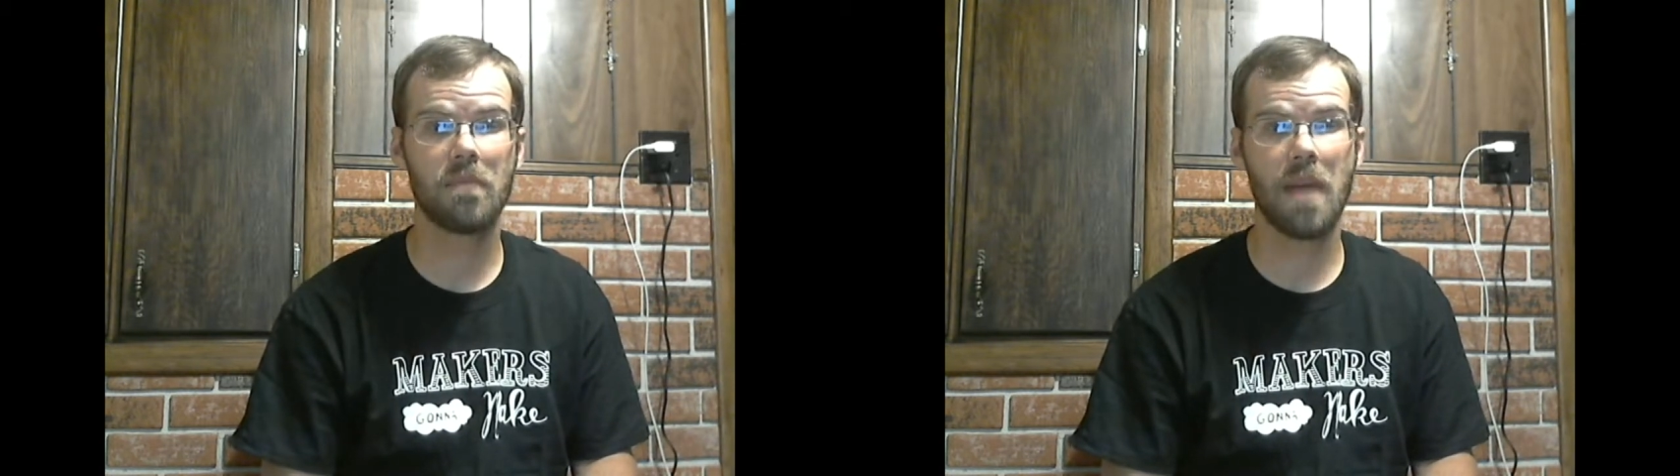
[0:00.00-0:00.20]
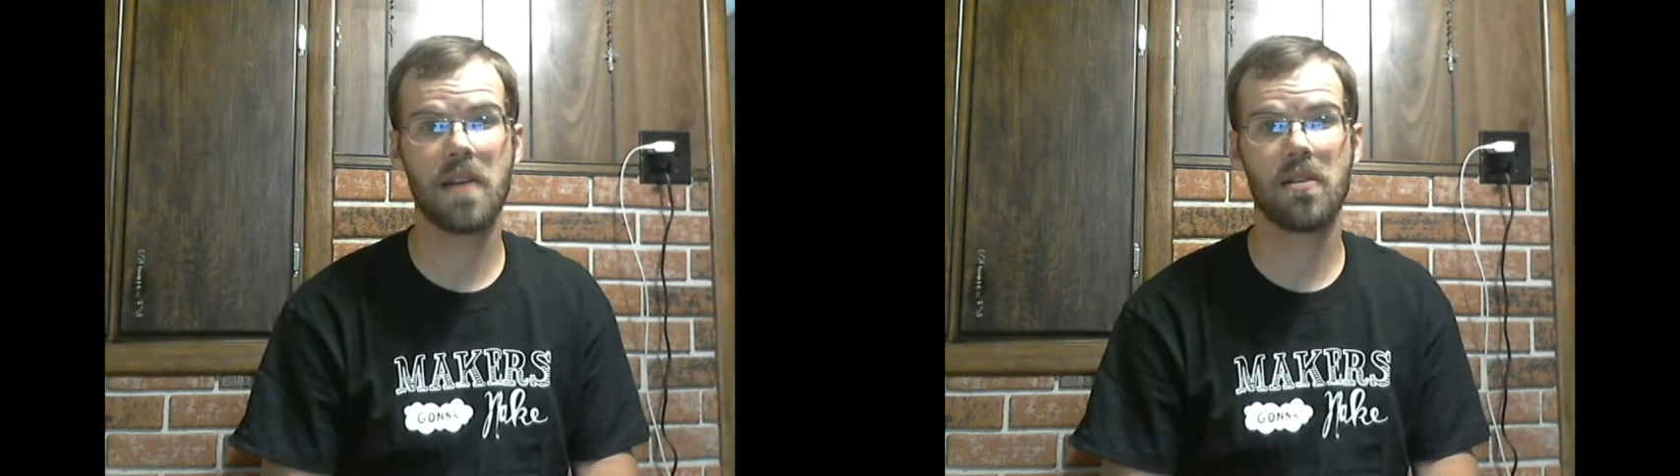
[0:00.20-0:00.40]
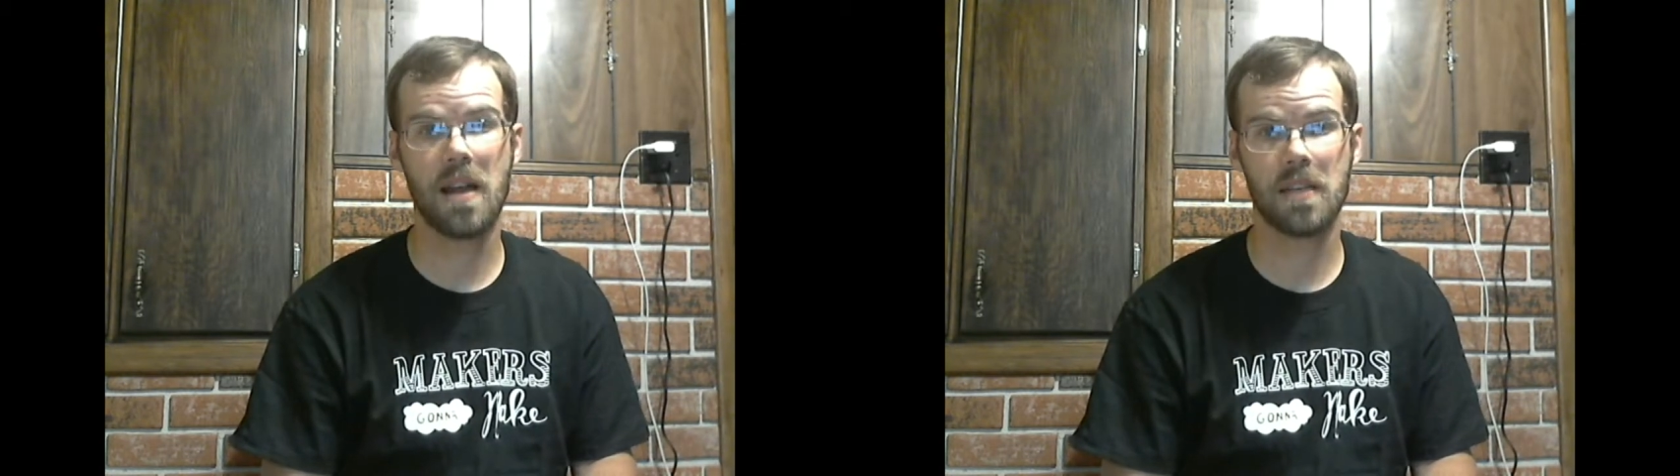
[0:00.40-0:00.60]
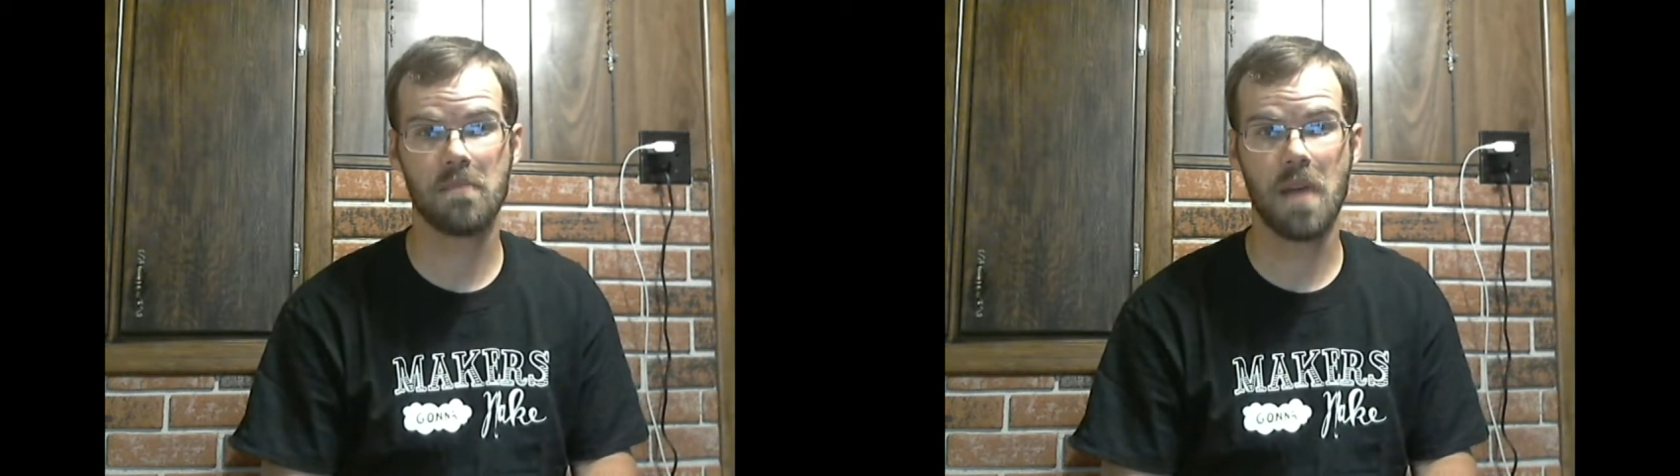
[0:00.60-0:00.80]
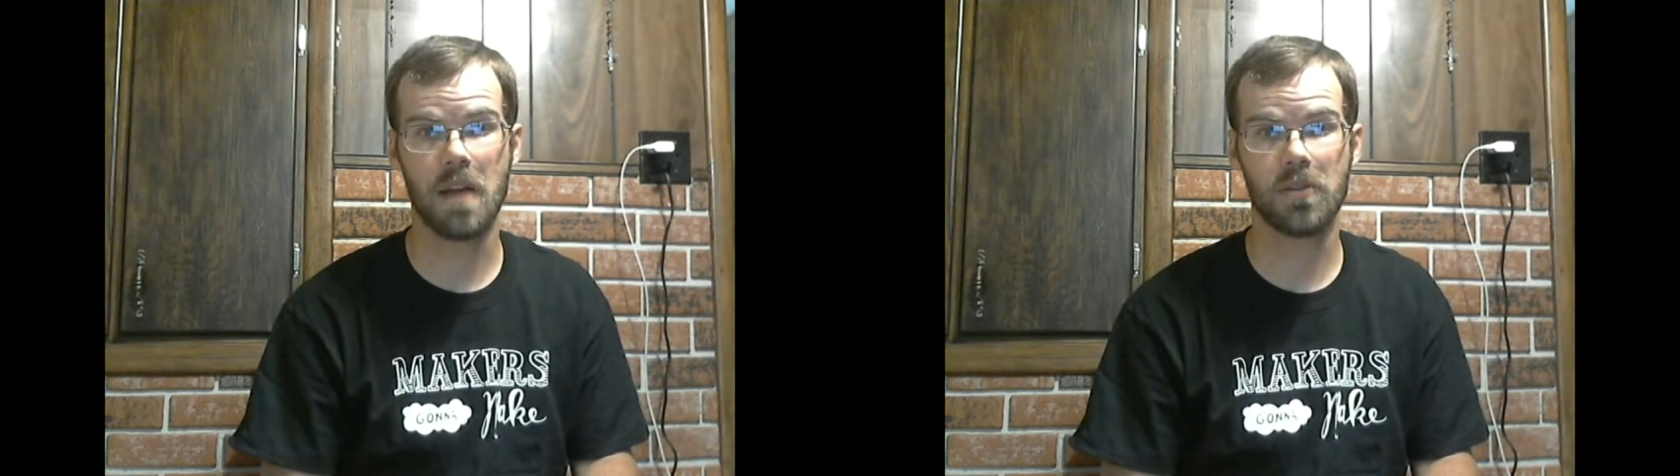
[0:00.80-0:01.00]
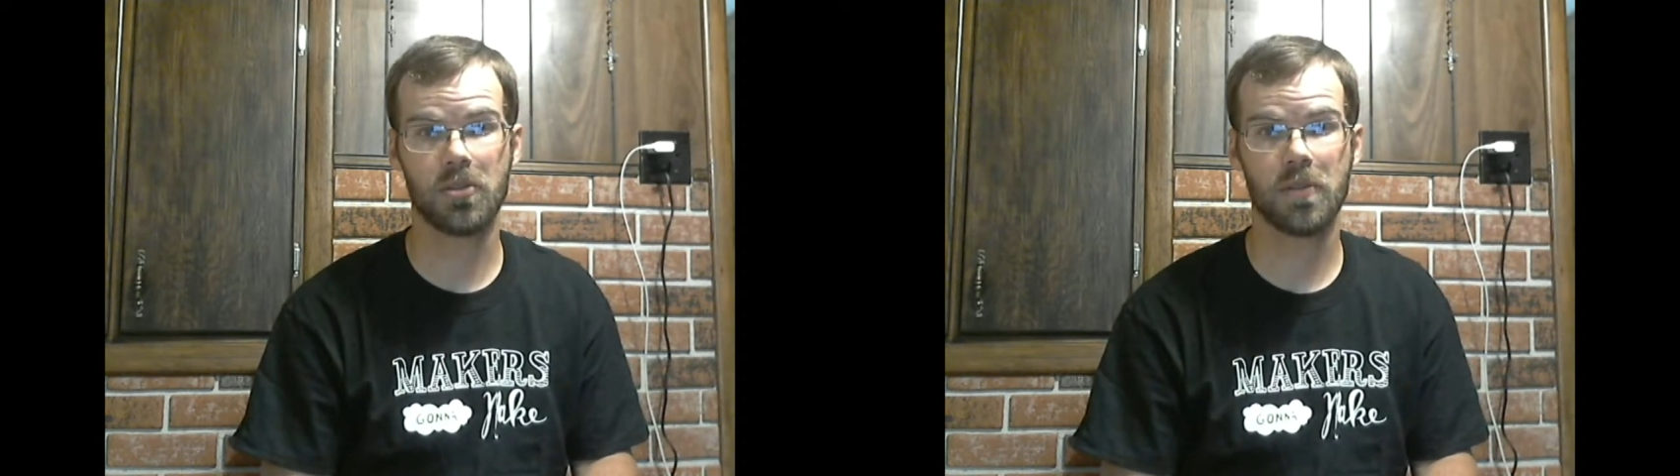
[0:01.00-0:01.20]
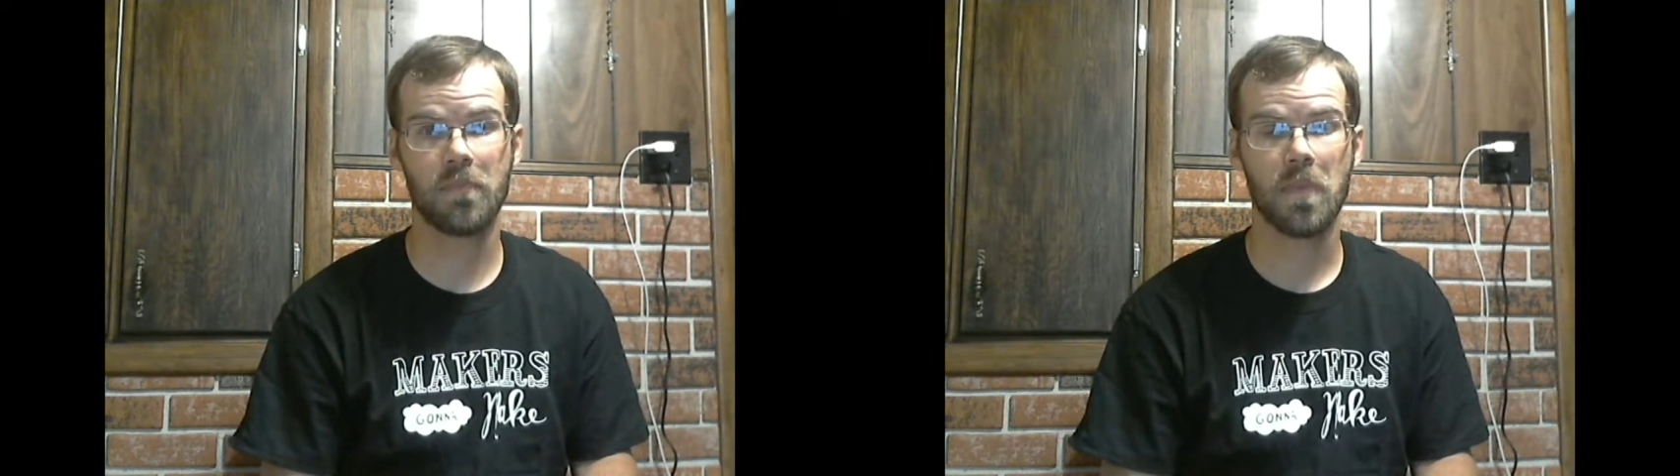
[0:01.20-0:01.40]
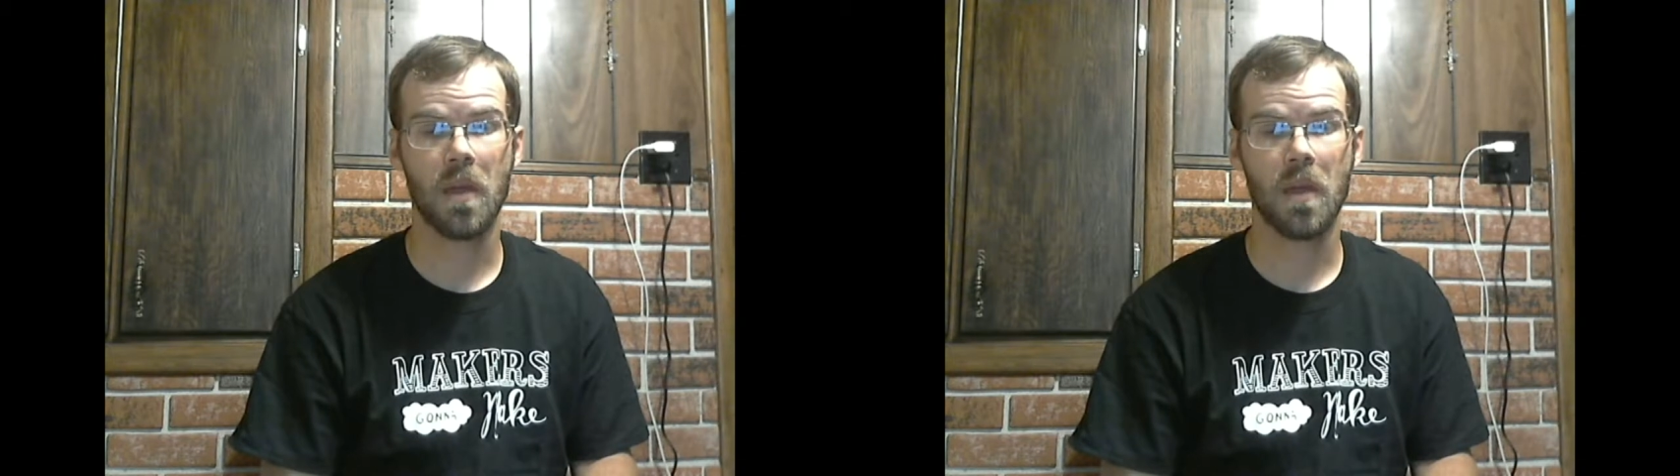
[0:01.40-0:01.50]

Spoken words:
matter as much.